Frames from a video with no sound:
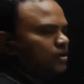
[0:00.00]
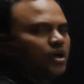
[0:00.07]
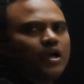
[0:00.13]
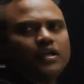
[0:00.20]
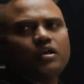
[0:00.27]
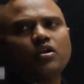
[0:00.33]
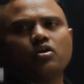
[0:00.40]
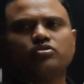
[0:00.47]

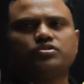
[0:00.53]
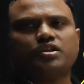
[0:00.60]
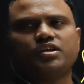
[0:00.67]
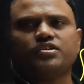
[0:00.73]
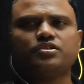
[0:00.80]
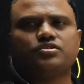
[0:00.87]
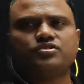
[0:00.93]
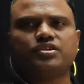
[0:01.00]
Higher
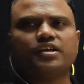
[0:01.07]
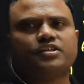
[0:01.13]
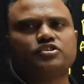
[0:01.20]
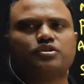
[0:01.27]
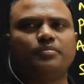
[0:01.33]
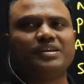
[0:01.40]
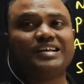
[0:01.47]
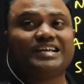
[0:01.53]
oxidation state
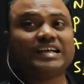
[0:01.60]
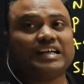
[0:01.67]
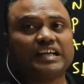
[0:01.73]
stability